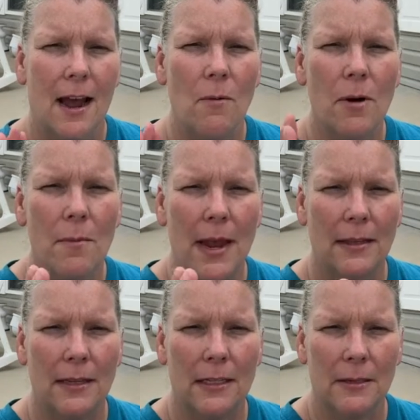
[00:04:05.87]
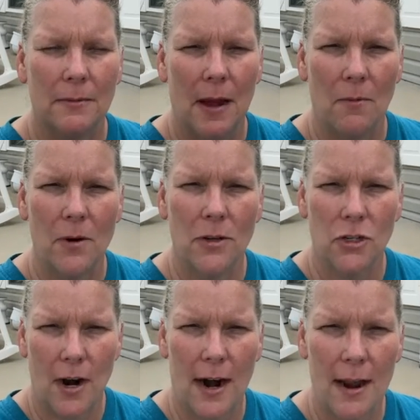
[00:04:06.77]
I want to
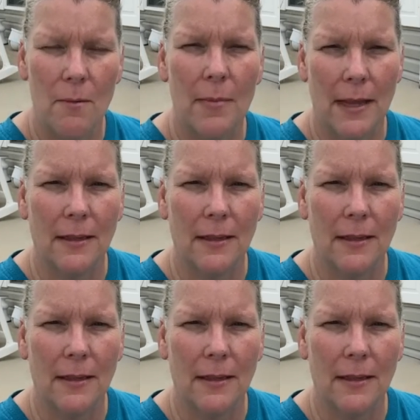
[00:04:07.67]
try to help make